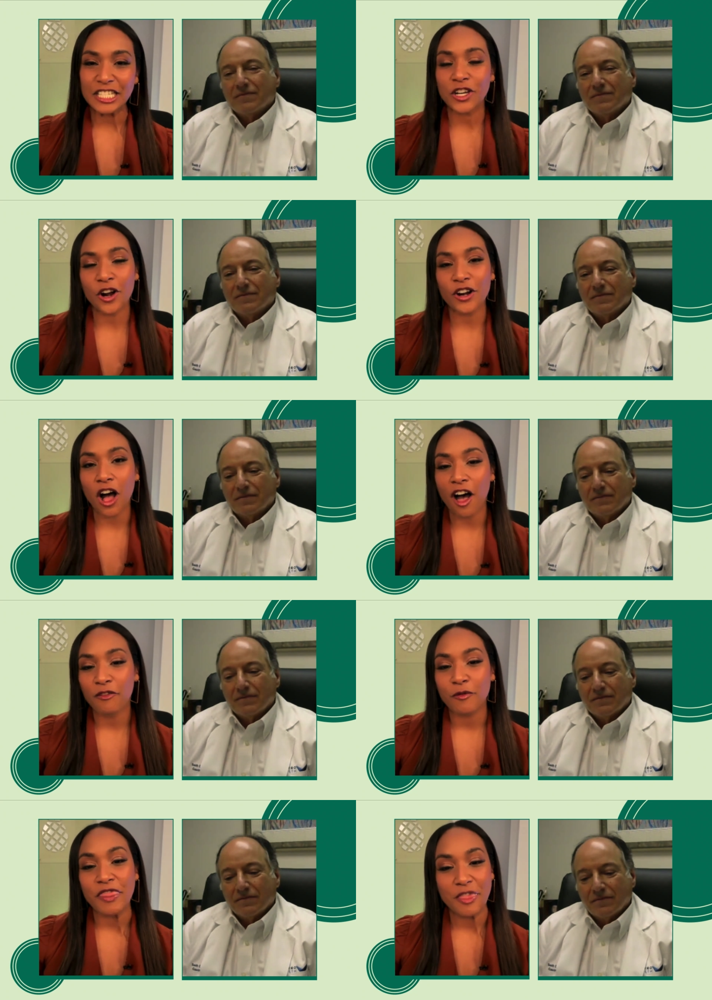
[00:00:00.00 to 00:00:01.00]
Speaker 1: start off
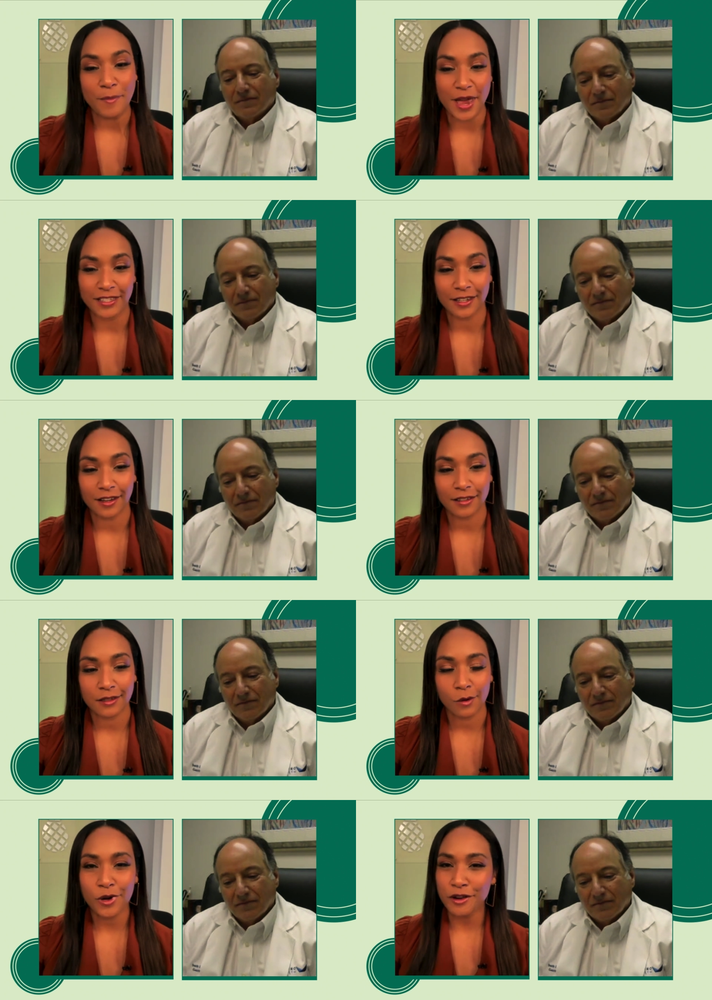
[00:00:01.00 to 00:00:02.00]
with the basics.
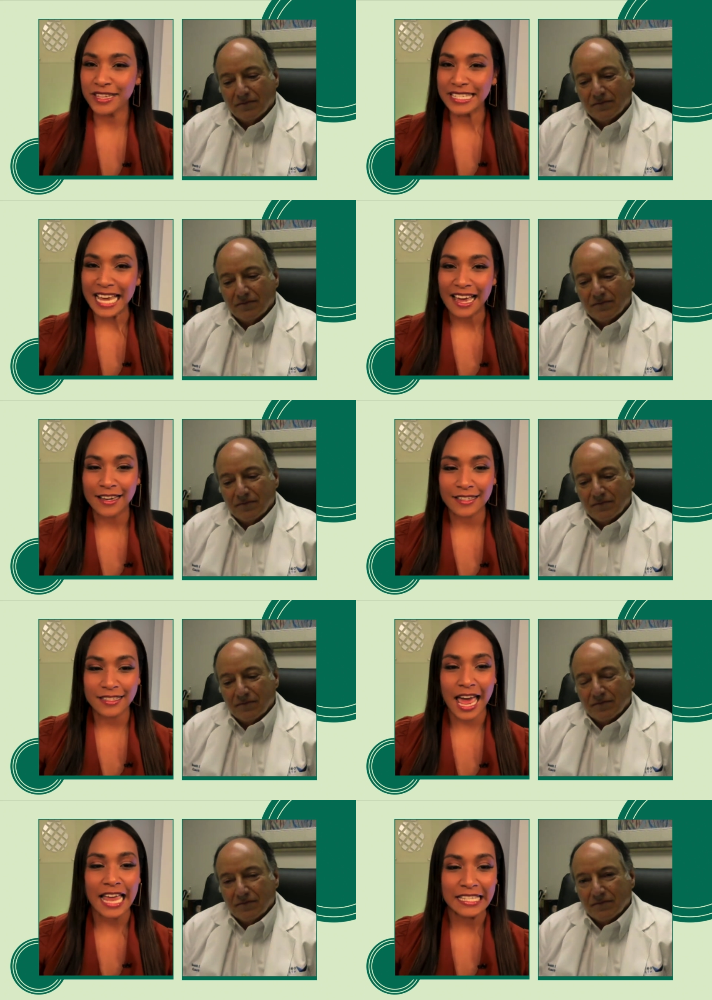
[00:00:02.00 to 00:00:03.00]
What are the signs
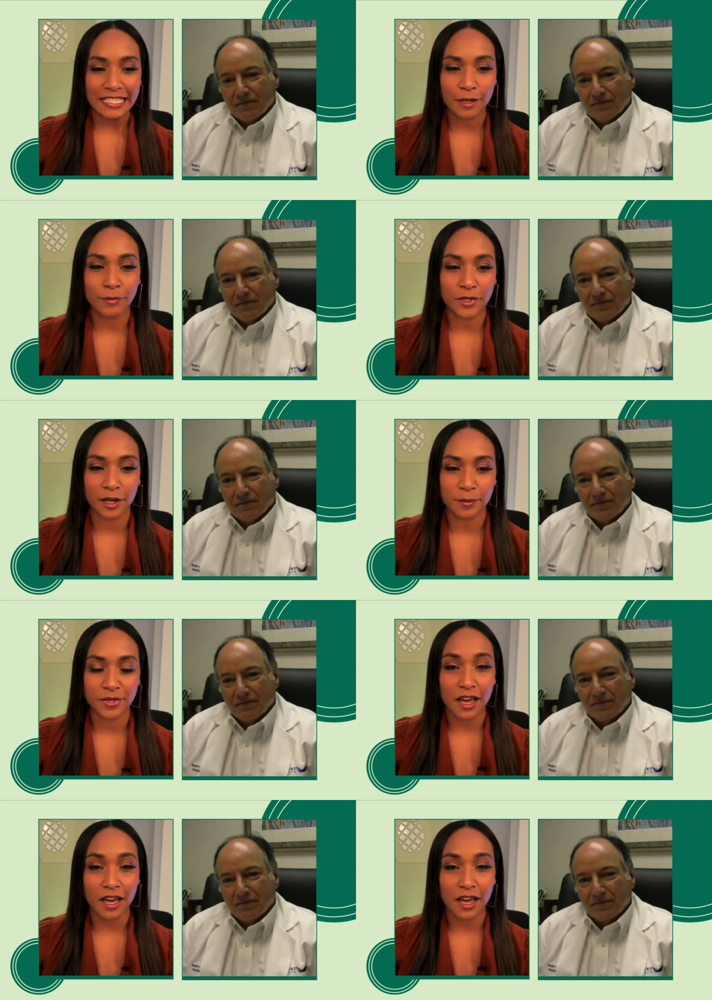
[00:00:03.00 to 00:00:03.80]
and symptoms